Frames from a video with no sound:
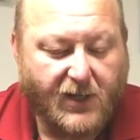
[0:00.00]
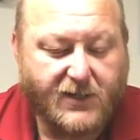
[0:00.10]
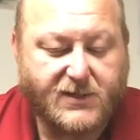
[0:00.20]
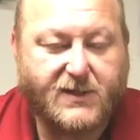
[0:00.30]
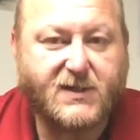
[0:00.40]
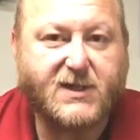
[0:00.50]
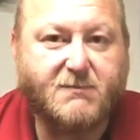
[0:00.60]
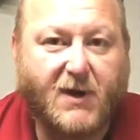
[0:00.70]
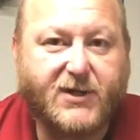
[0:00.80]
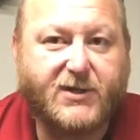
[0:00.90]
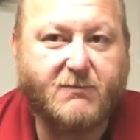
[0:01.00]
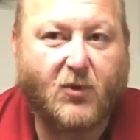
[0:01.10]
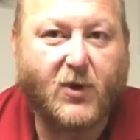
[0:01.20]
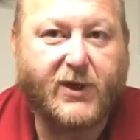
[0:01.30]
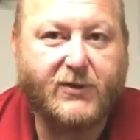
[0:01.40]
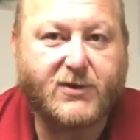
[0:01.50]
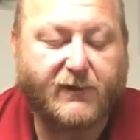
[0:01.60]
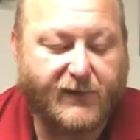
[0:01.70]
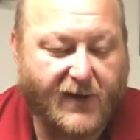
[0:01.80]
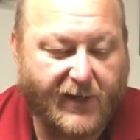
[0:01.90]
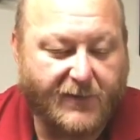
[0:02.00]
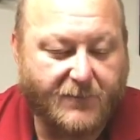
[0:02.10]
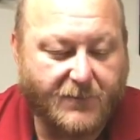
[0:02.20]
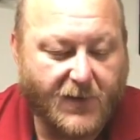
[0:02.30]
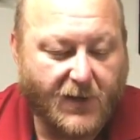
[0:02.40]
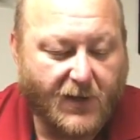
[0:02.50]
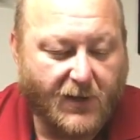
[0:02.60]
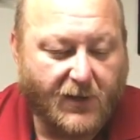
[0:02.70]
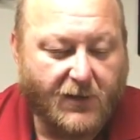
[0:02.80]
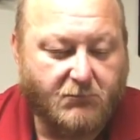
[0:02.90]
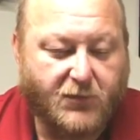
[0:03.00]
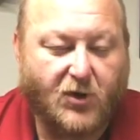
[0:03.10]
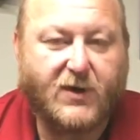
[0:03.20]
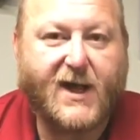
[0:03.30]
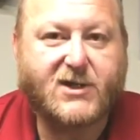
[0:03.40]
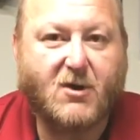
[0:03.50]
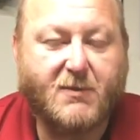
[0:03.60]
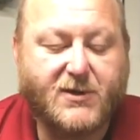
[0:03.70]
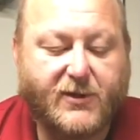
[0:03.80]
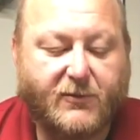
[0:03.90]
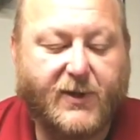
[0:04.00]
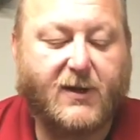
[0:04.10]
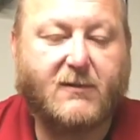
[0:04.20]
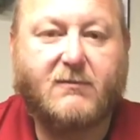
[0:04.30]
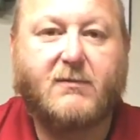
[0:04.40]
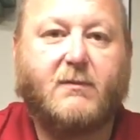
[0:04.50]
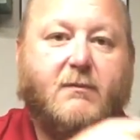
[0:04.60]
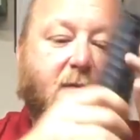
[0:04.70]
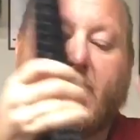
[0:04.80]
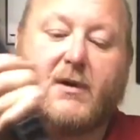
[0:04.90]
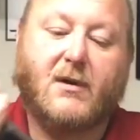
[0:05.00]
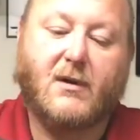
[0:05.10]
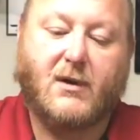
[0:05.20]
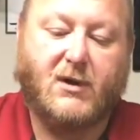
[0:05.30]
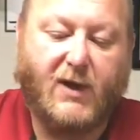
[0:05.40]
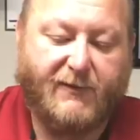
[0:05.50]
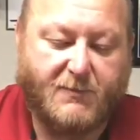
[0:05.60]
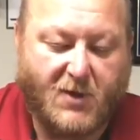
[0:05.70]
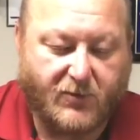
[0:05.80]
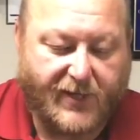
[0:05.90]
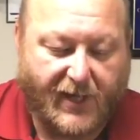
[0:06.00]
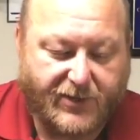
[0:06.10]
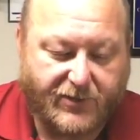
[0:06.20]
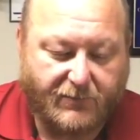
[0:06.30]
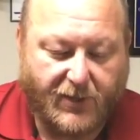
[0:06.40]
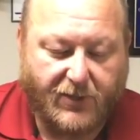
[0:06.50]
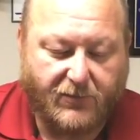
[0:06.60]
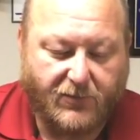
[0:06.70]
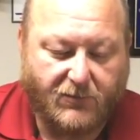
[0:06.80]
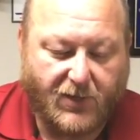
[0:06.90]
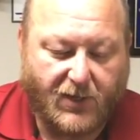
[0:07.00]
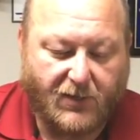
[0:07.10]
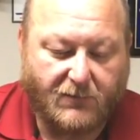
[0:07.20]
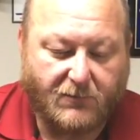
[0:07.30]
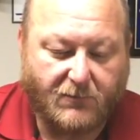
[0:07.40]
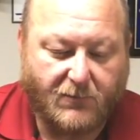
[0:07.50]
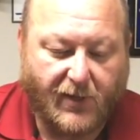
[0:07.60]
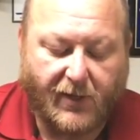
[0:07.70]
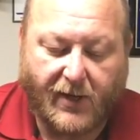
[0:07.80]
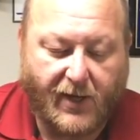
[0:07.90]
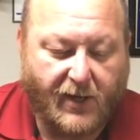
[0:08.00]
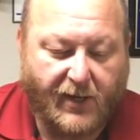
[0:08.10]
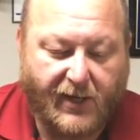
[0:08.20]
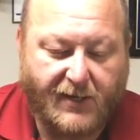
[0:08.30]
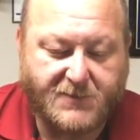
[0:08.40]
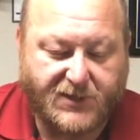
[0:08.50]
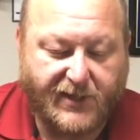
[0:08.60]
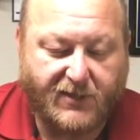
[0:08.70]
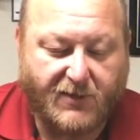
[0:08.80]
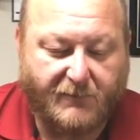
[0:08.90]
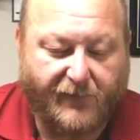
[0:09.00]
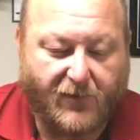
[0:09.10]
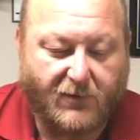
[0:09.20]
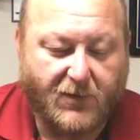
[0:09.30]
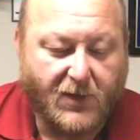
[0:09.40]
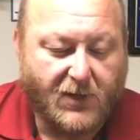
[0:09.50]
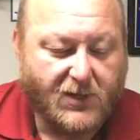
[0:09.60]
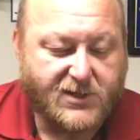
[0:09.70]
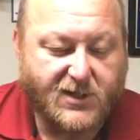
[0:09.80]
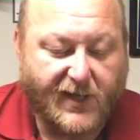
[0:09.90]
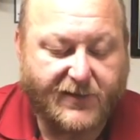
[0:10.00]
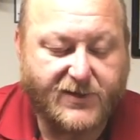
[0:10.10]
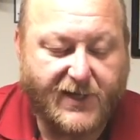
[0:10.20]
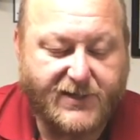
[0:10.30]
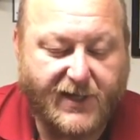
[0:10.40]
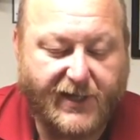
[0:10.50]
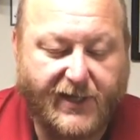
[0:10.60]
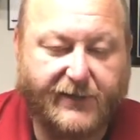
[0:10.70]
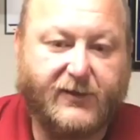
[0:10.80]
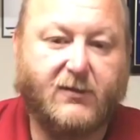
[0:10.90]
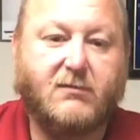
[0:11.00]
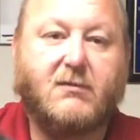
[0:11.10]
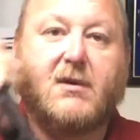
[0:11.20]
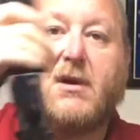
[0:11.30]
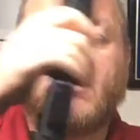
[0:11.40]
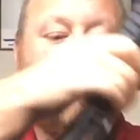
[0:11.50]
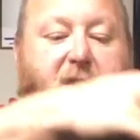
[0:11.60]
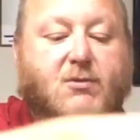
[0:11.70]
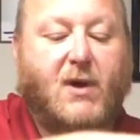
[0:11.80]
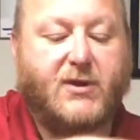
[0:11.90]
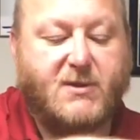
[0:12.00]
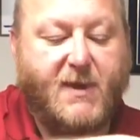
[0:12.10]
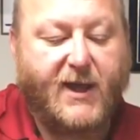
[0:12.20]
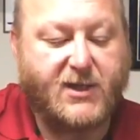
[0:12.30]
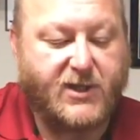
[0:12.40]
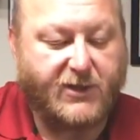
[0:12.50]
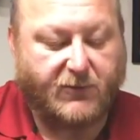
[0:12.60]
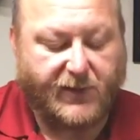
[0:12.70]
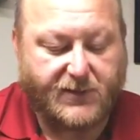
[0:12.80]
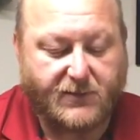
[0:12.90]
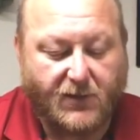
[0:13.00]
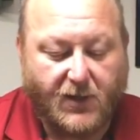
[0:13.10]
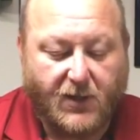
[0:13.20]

is this is much more user-friendly. Bolt locks open to the rear. You have the bolt catch like you do on any M16 or M4. Selector's easy to get to, as well as the magazine release.